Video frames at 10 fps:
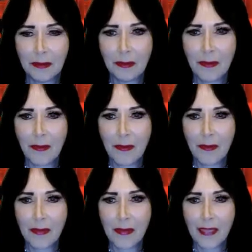
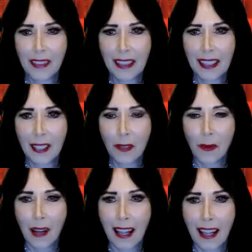
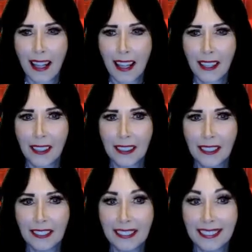
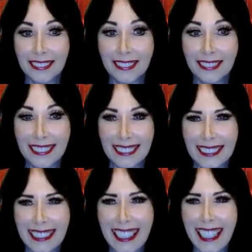
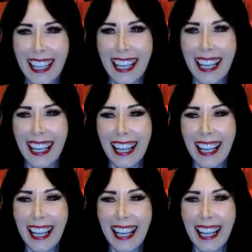
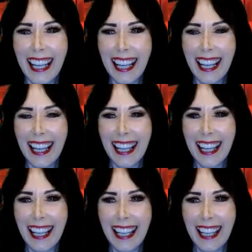
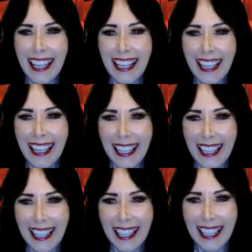
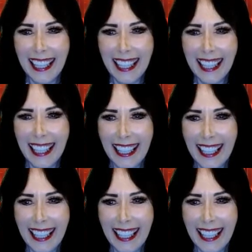The person shown says nothing.